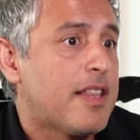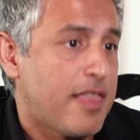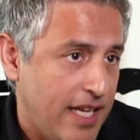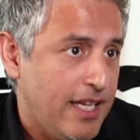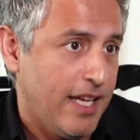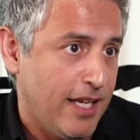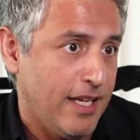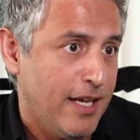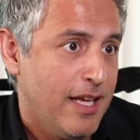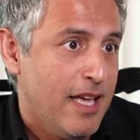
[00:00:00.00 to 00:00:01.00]

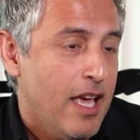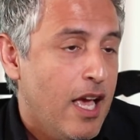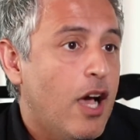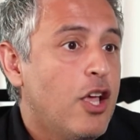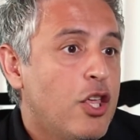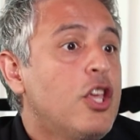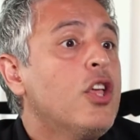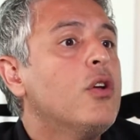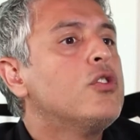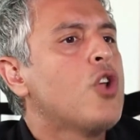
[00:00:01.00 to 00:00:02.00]
thinking.
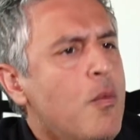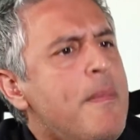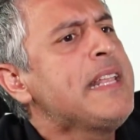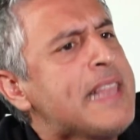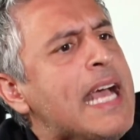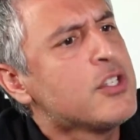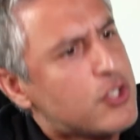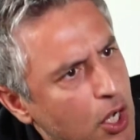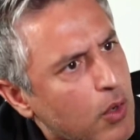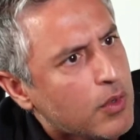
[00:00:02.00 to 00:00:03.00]
You, don't make that
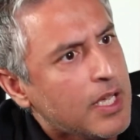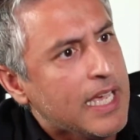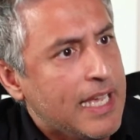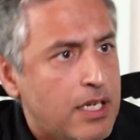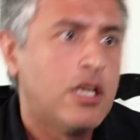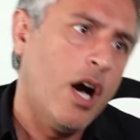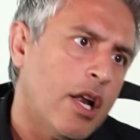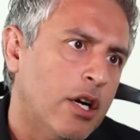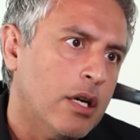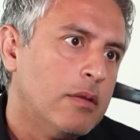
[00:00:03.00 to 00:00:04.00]
joke in
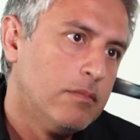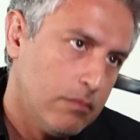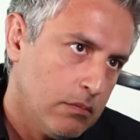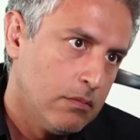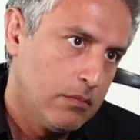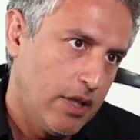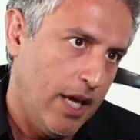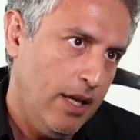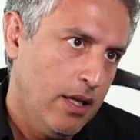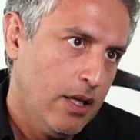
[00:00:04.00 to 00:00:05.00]
Qatar,
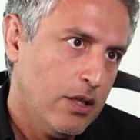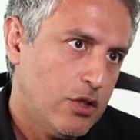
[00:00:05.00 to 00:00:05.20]
okay?